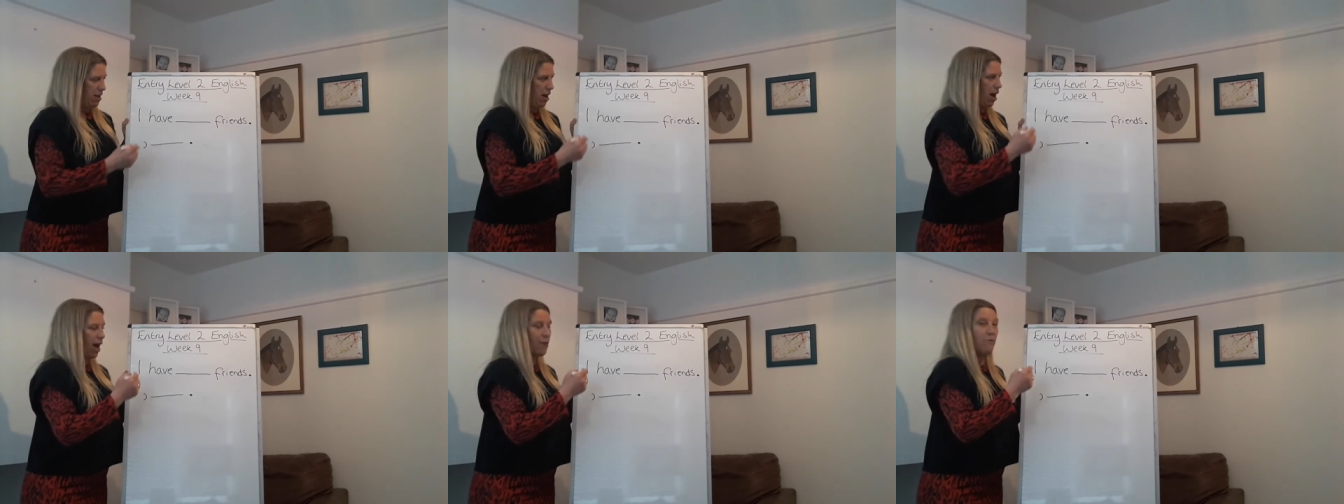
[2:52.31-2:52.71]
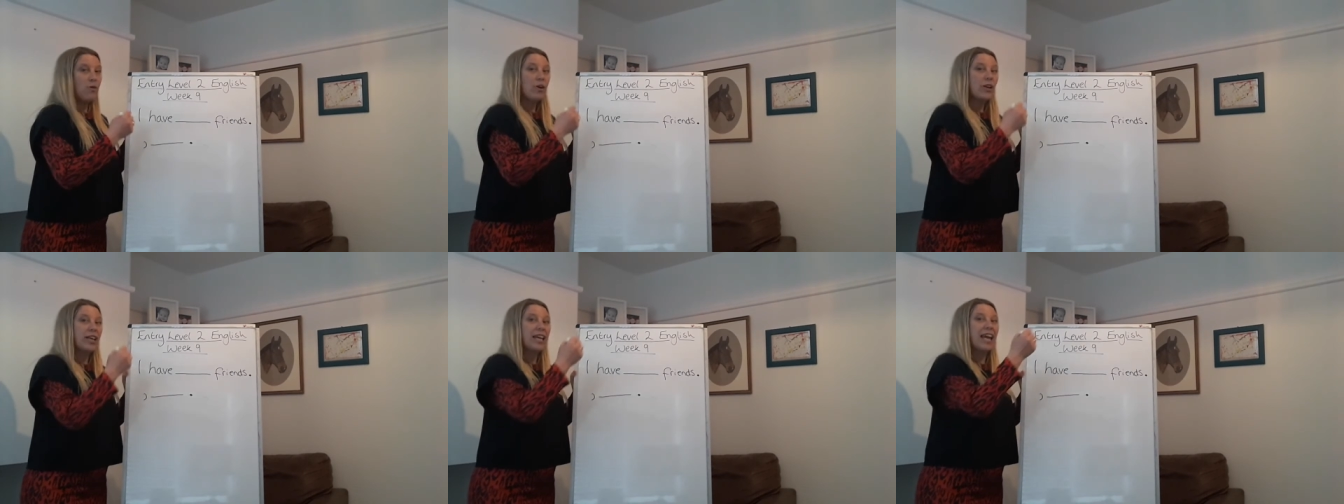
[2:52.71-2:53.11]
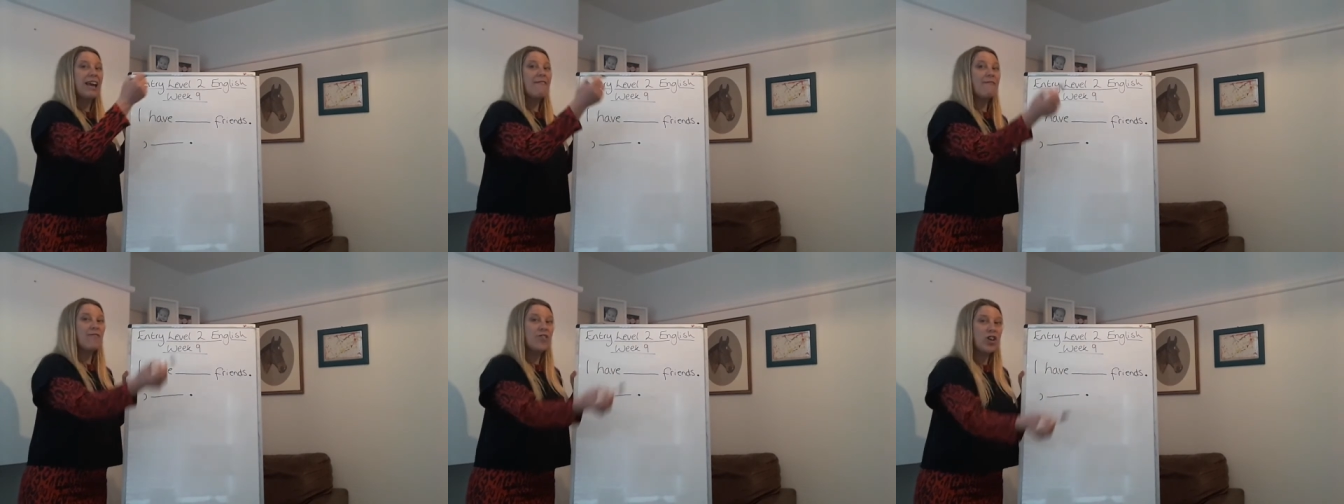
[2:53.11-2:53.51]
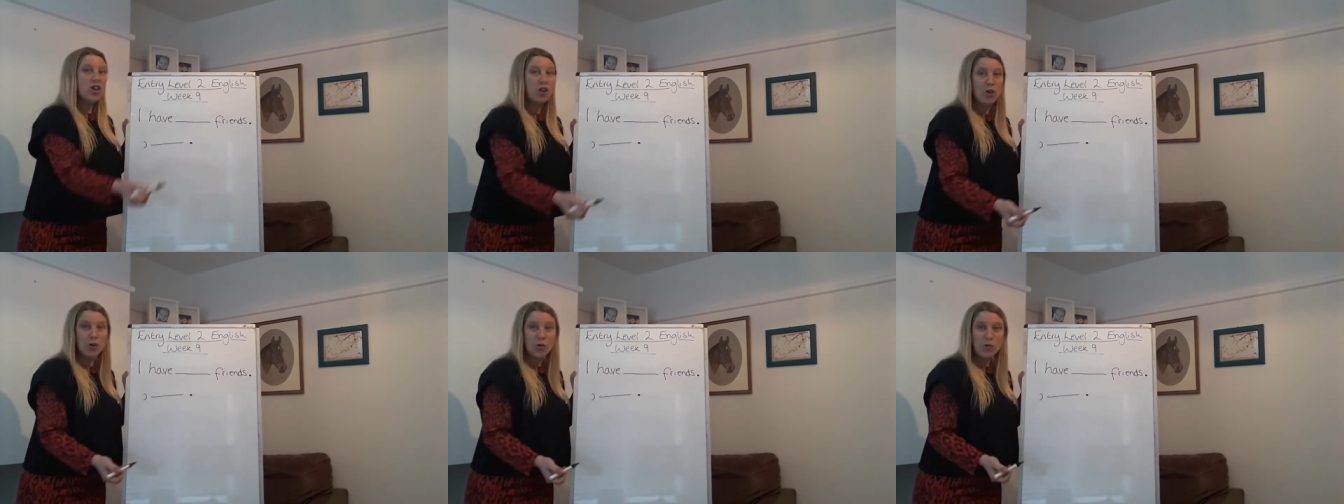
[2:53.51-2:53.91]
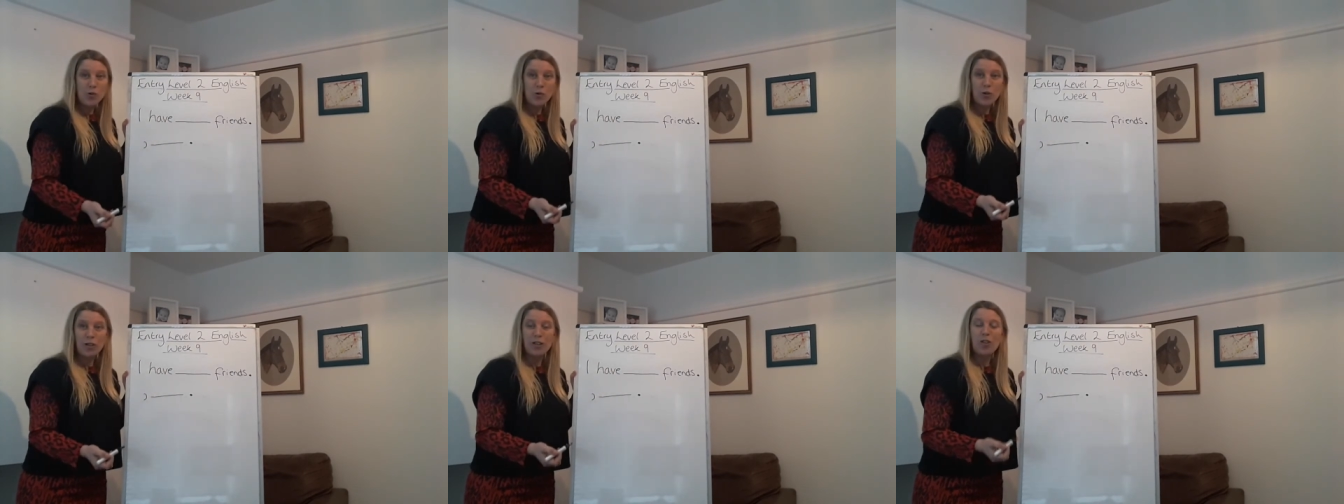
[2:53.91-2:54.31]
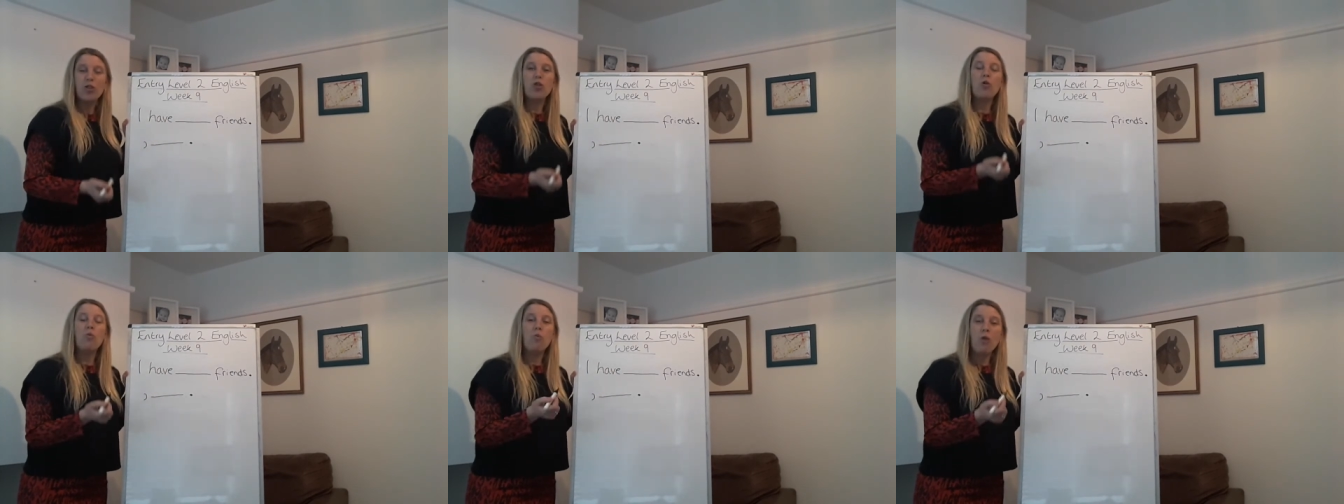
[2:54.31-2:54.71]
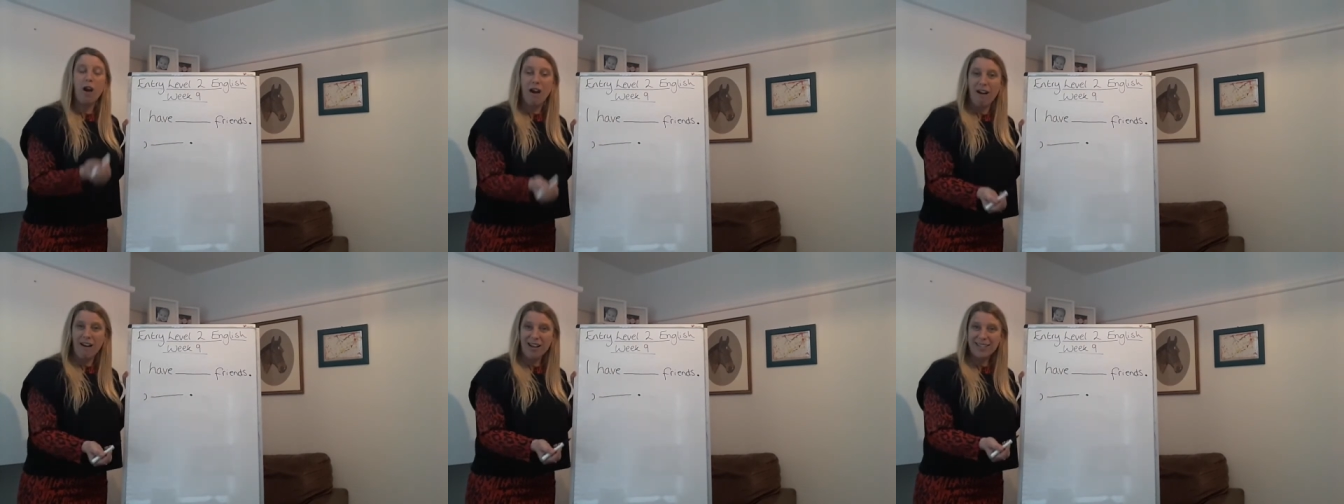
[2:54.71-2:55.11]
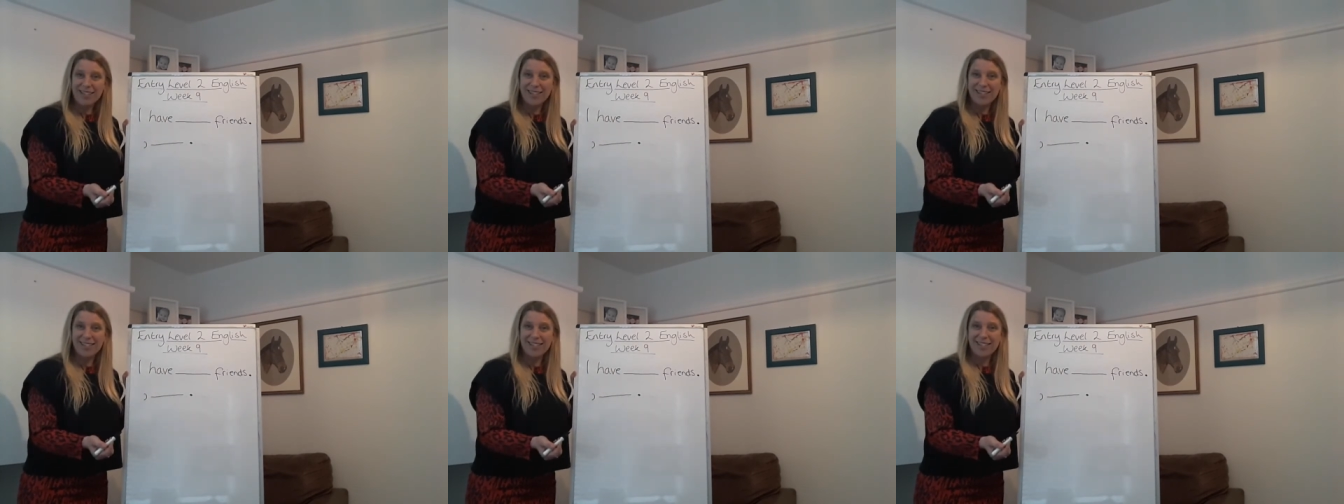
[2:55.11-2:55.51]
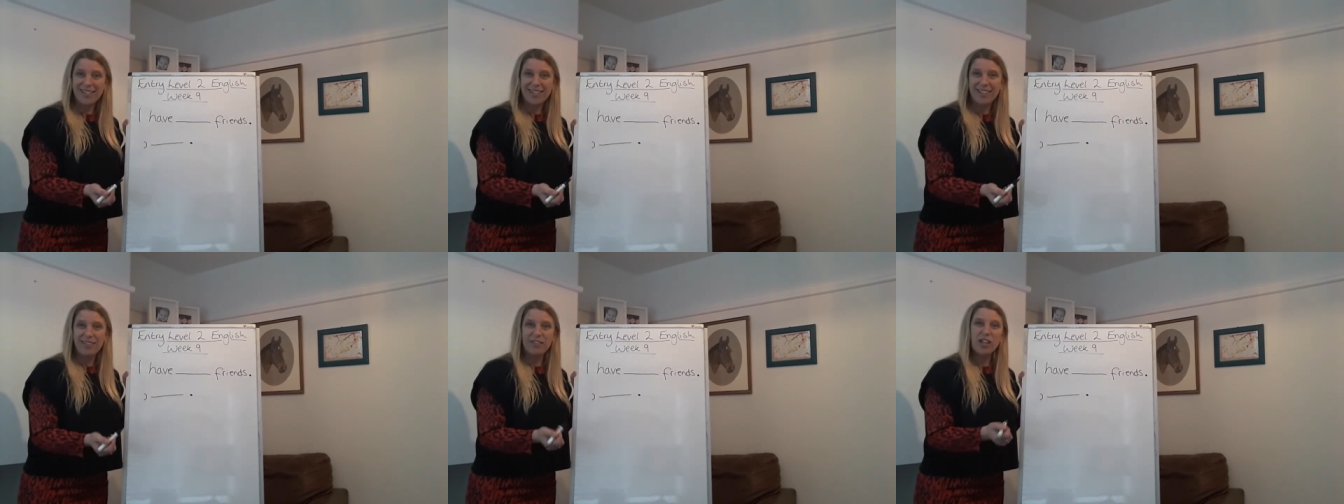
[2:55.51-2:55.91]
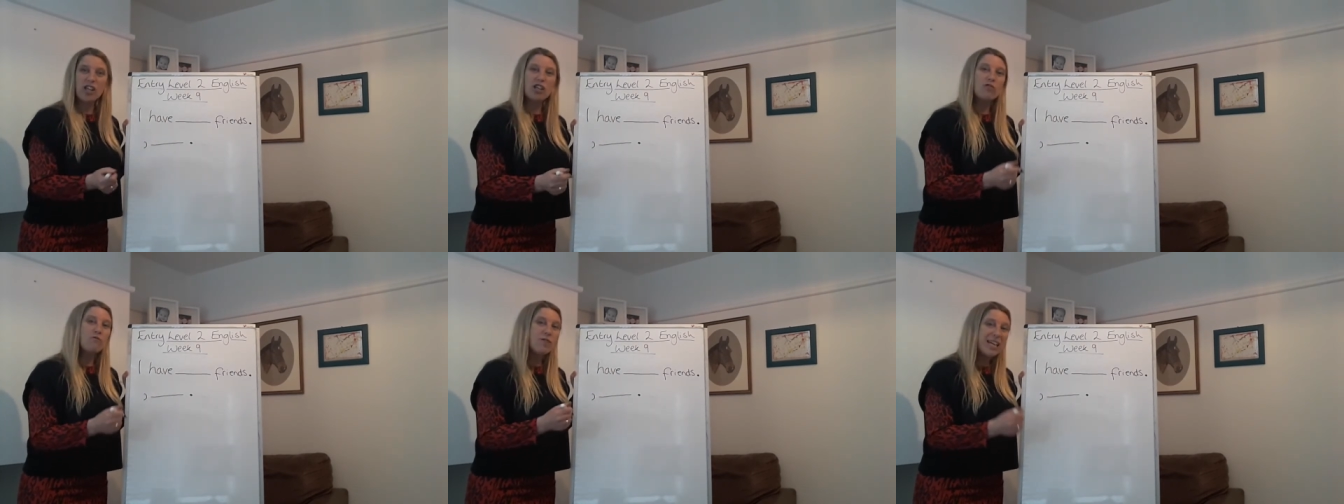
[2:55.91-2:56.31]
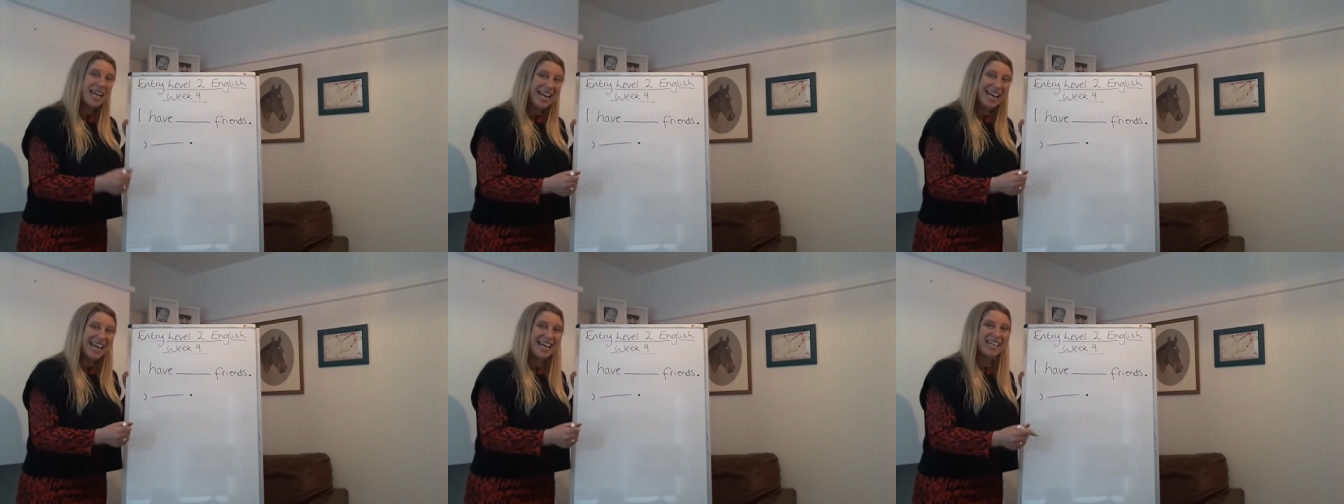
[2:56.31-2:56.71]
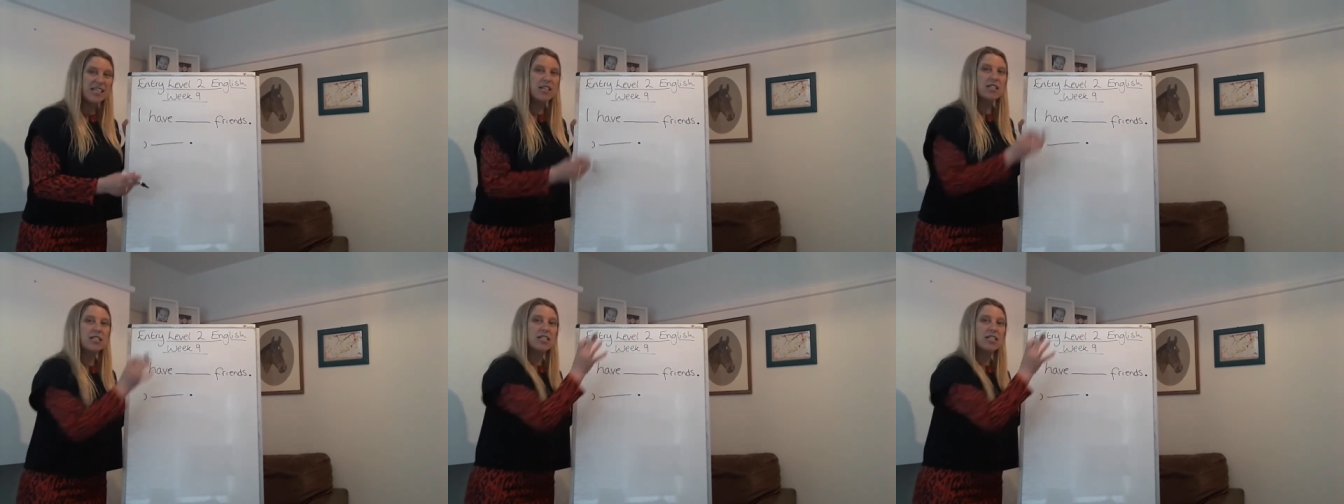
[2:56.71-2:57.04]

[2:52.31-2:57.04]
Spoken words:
I will give you the words that you need